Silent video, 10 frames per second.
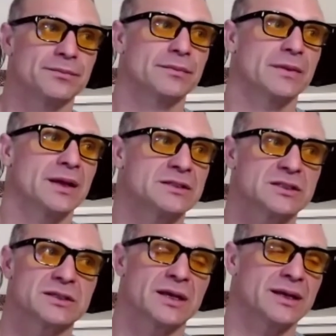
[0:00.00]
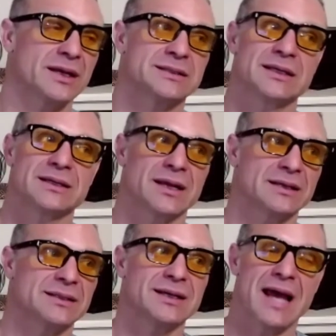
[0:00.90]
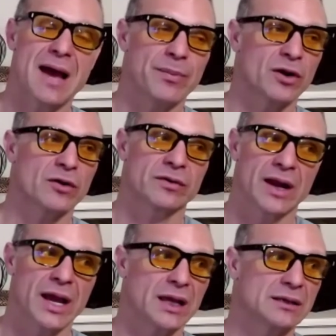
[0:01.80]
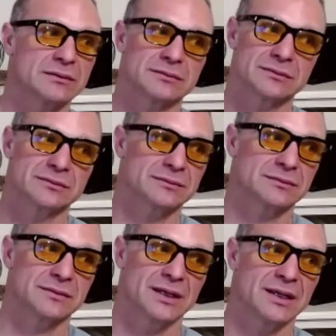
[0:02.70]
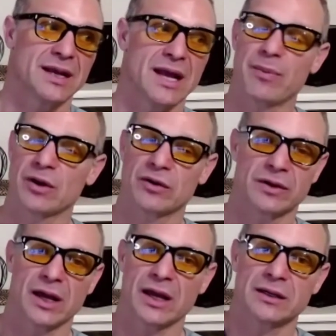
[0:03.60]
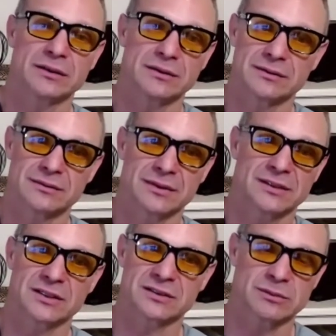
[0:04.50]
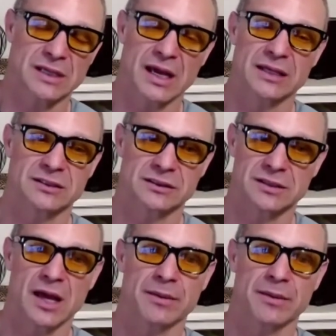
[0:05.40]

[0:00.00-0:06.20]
It just it, it didn't it didn't happen overnight. It didn't happen overnight. It took some time. It took time.